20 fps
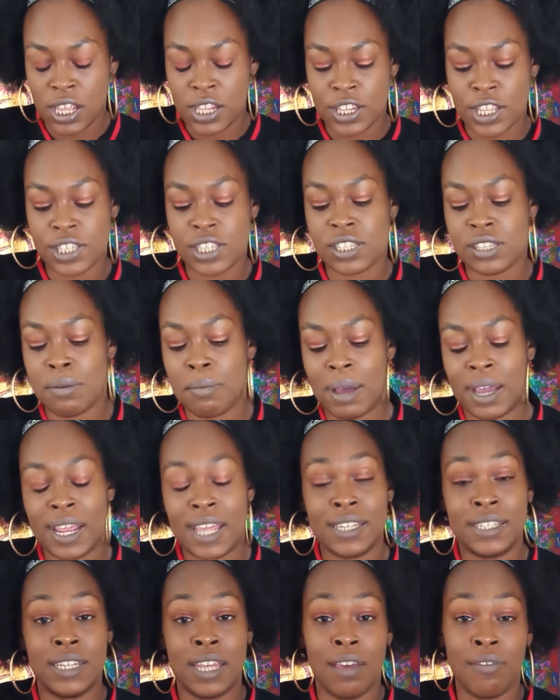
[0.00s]
This is somebody
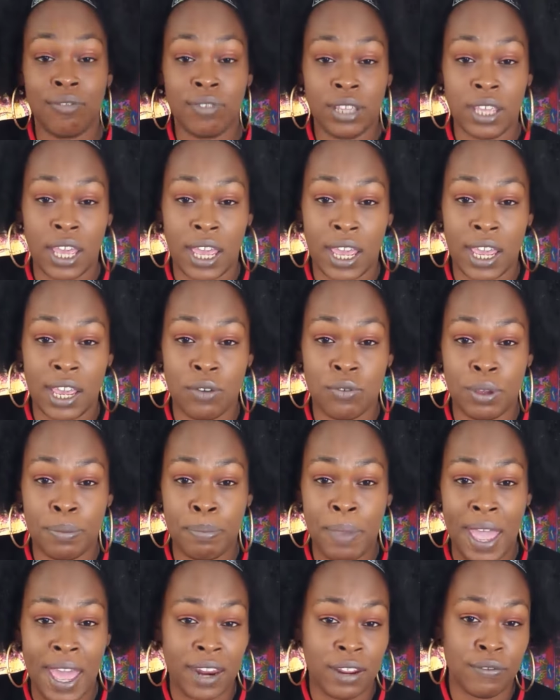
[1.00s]
that definitely hang with
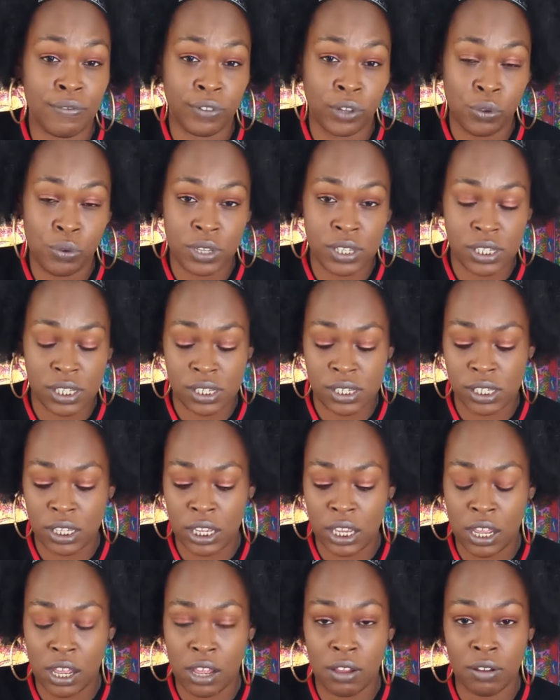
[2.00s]
bad influences,
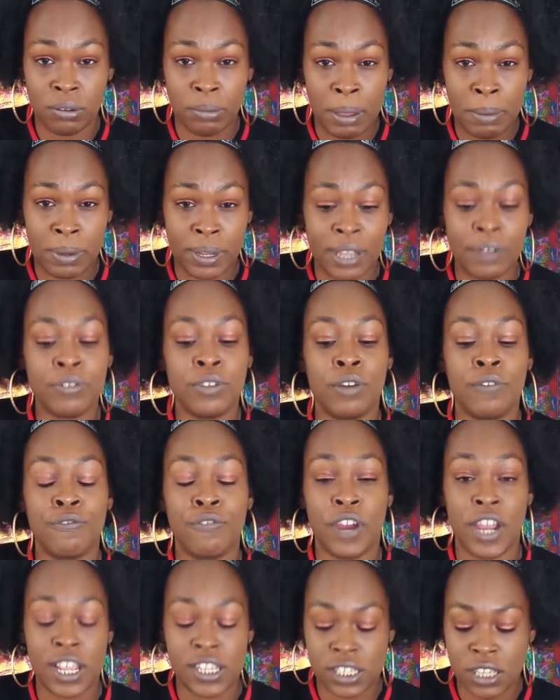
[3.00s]
Leo. Maybe their
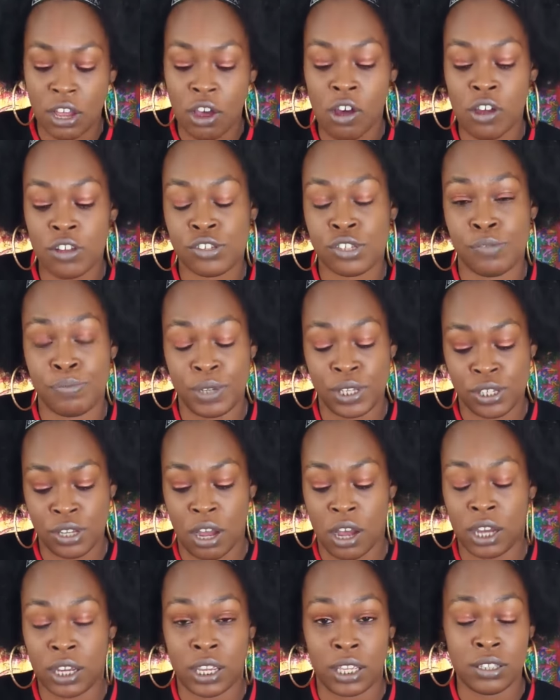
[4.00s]
friends could also be
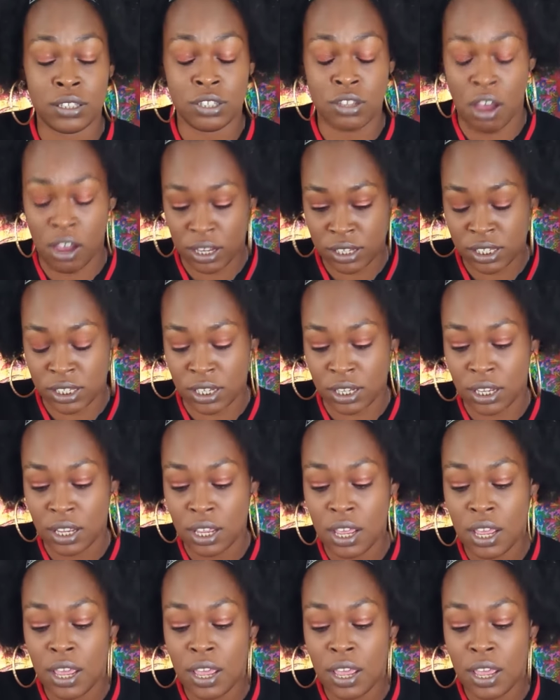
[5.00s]
toxic.